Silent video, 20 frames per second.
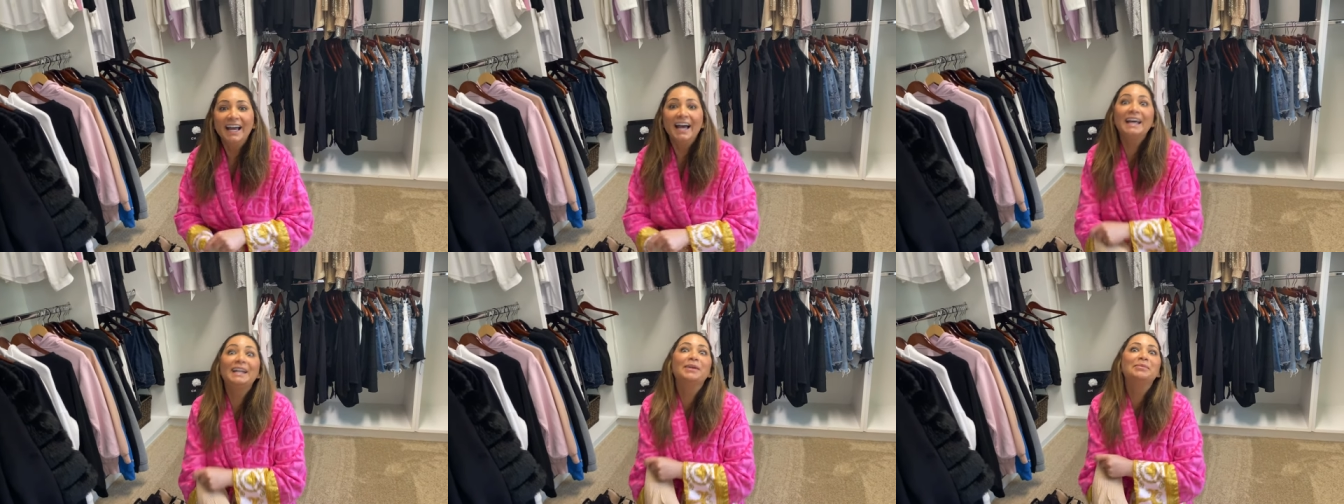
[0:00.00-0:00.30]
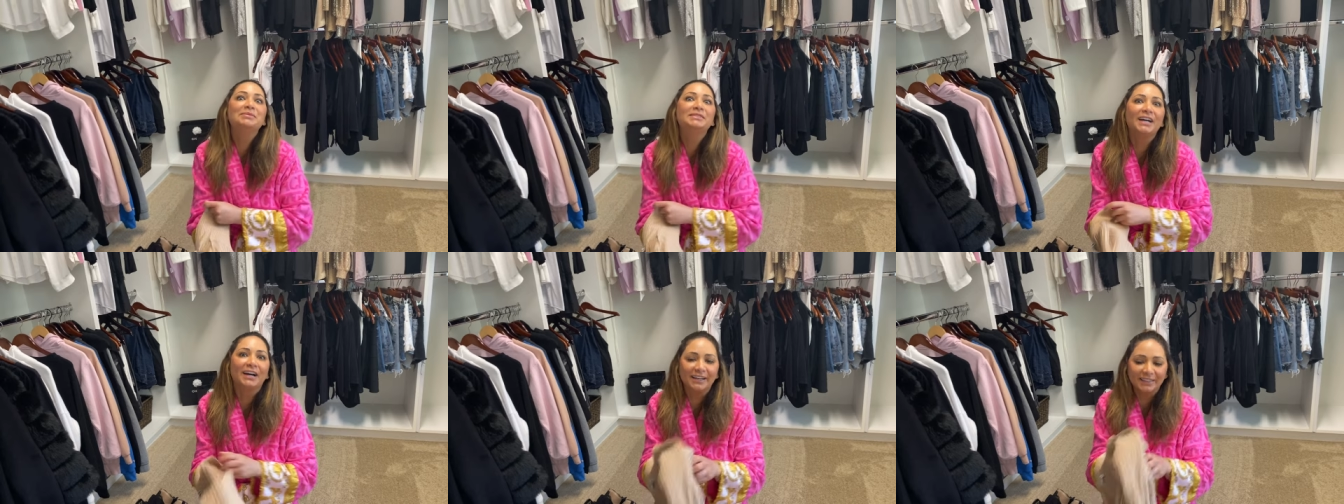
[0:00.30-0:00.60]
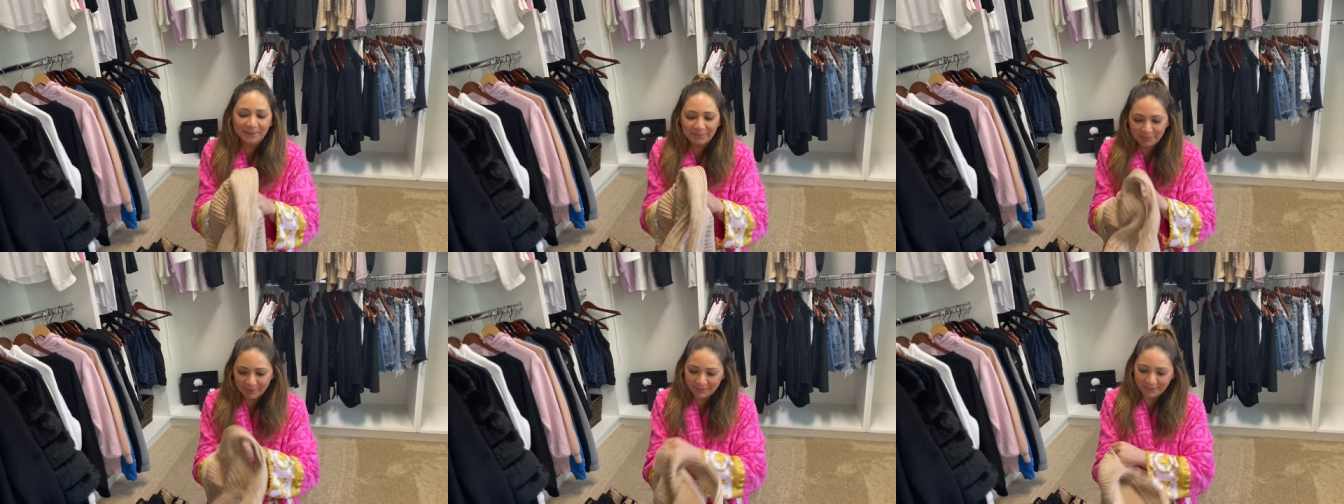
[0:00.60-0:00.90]
and i'm done
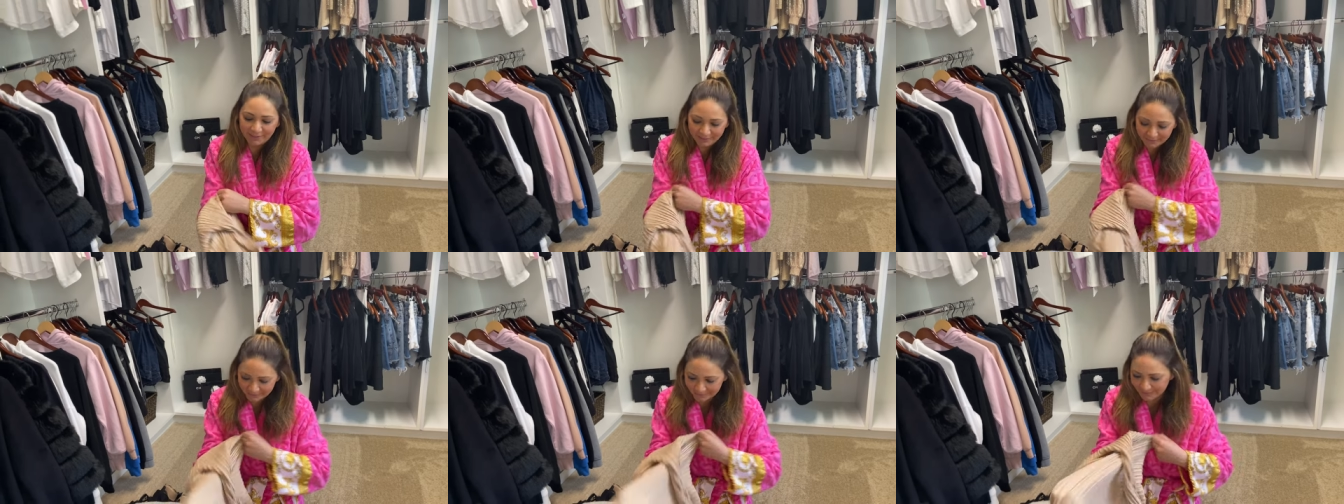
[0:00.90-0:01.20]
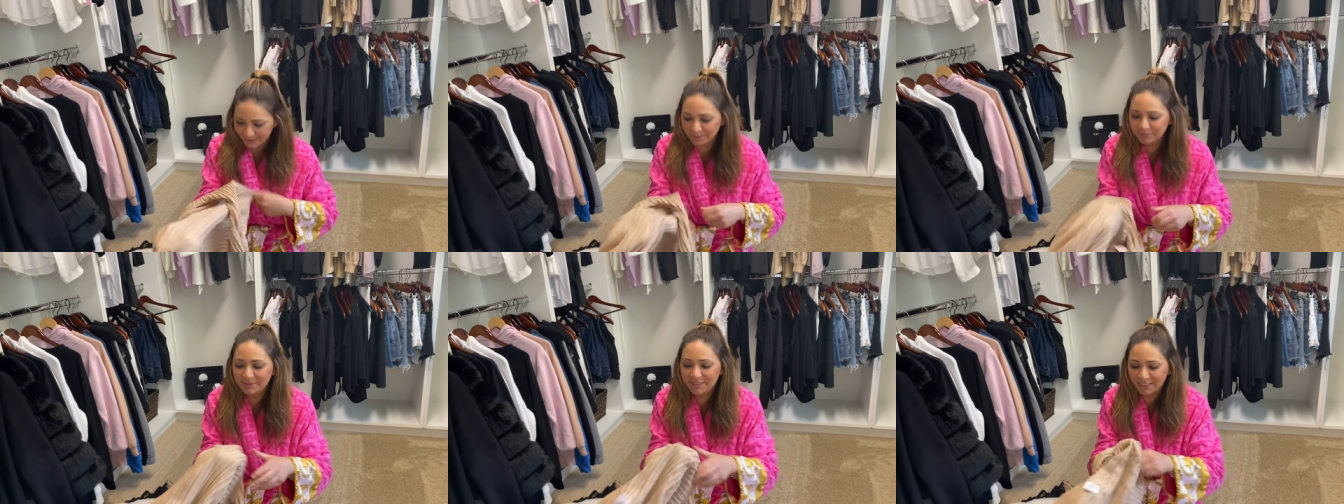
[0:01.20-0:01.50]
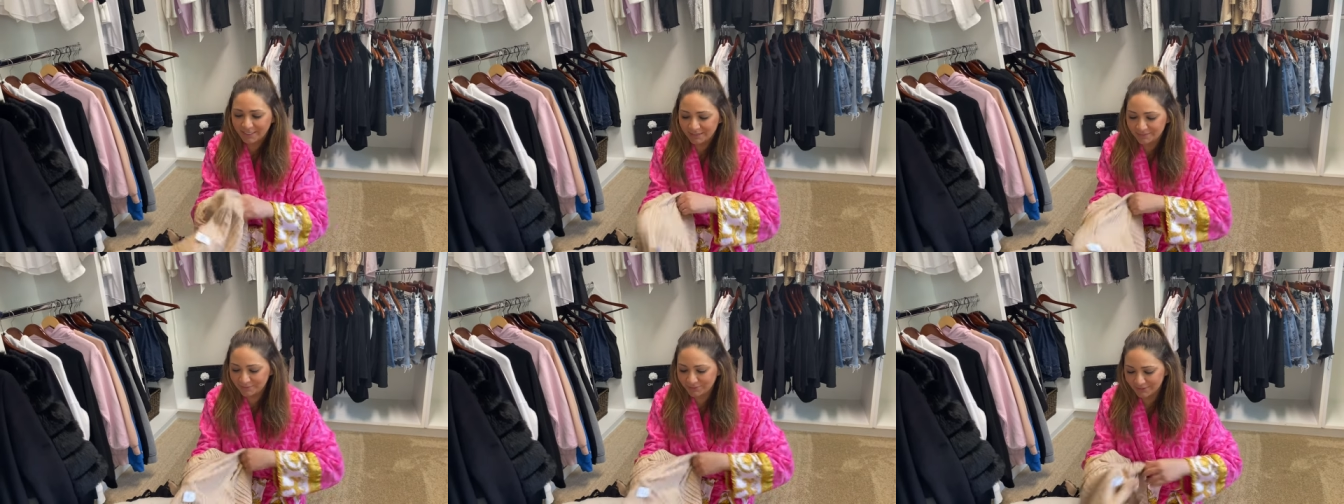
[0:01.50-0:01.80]
apparently i'm
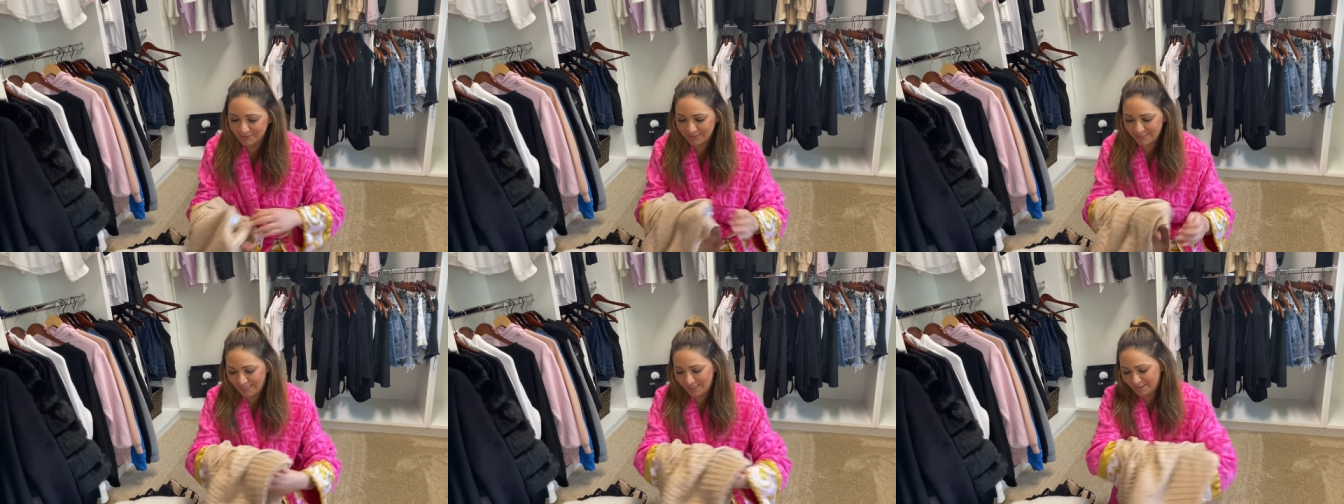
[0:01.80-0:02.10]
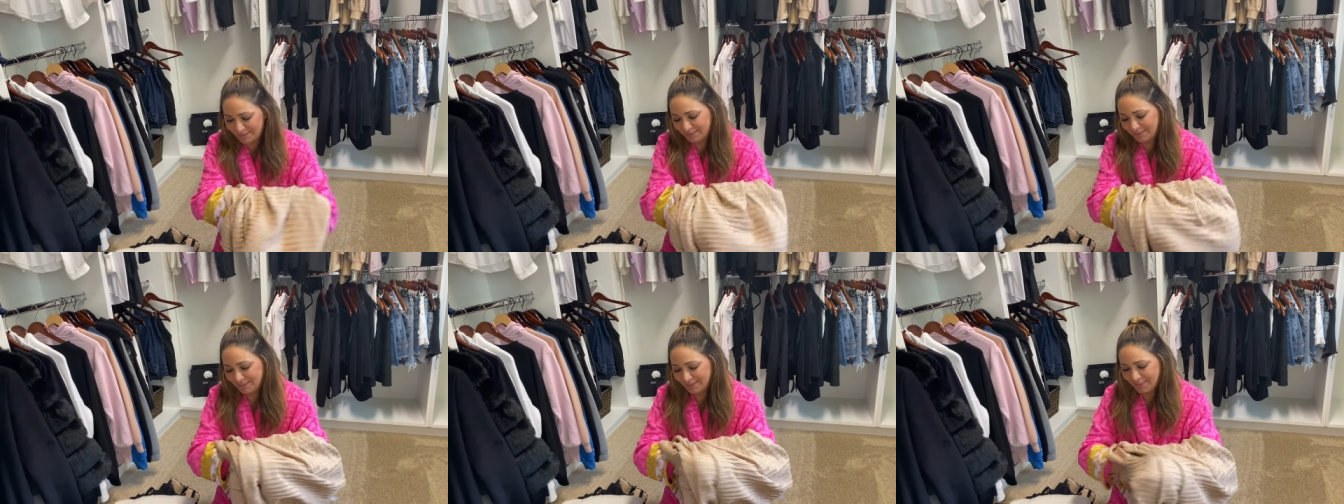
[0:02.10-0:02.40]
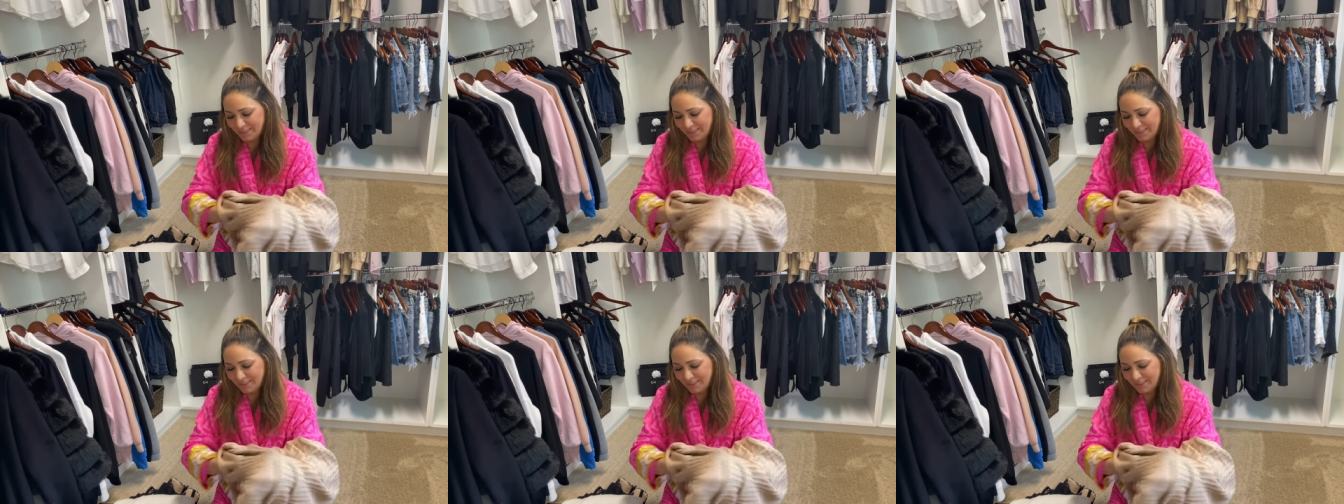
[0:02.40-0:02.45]
done for now